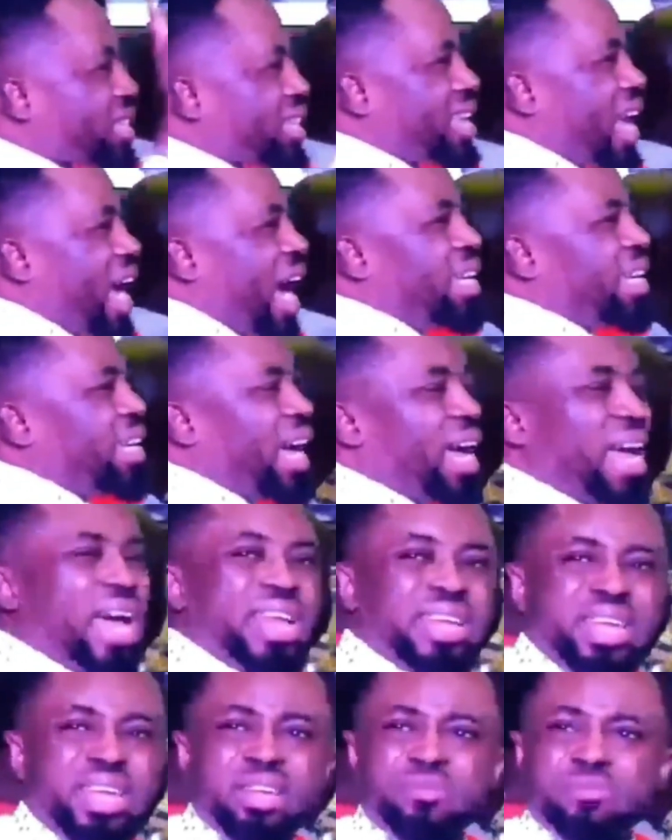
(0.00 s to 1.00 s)
Ghana,
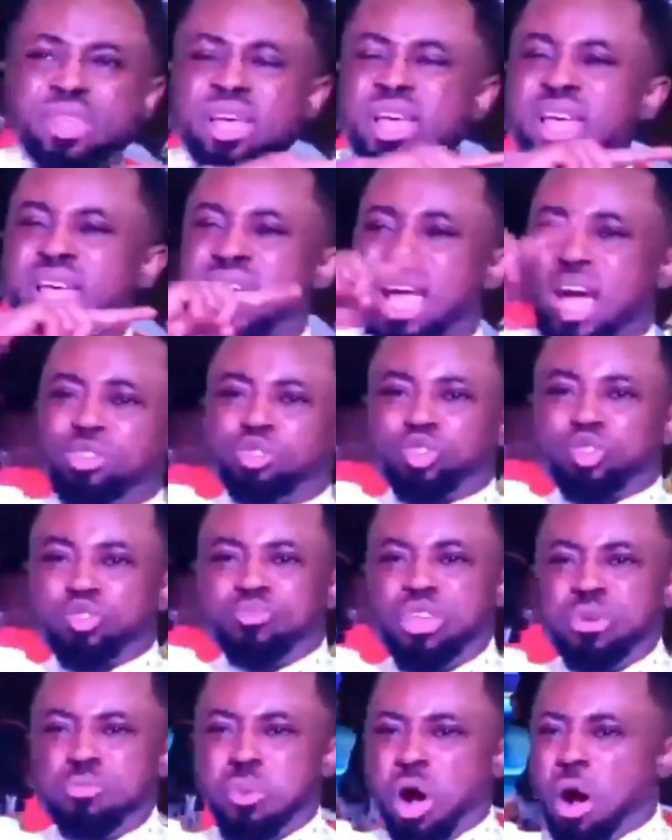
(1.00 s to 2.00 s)
any country
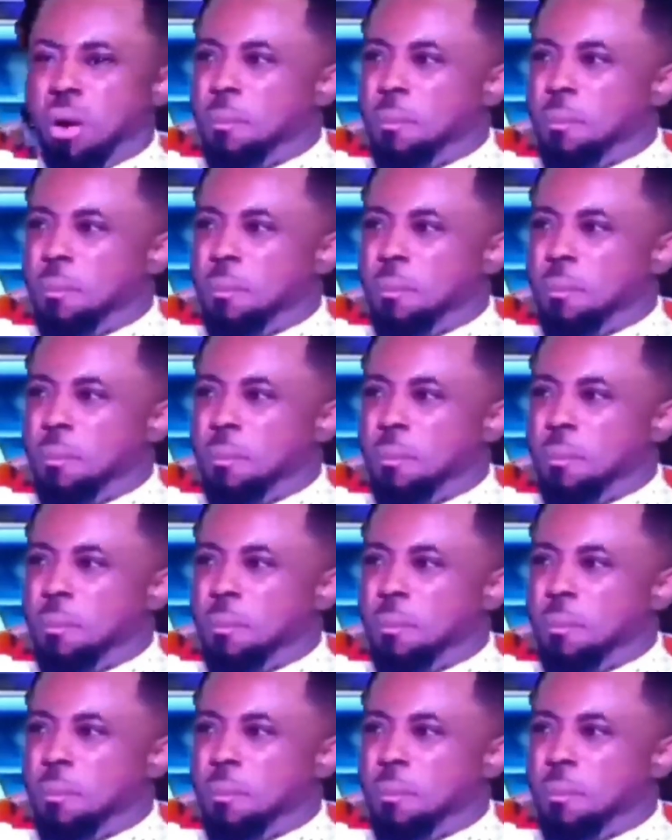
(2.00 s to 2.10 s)
people.